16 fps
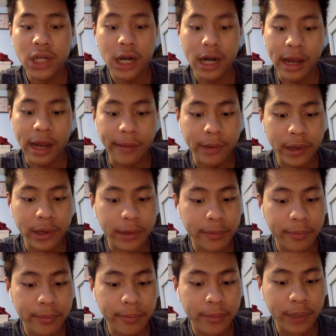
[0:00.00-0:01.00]
and I'm going to
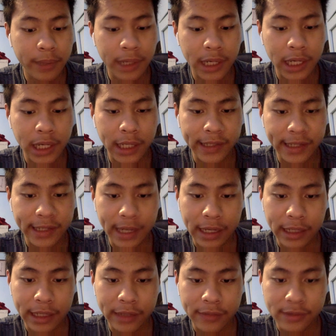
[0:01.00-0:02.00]
put it on the
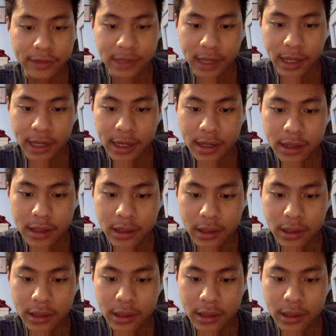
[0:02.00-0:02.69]
negative side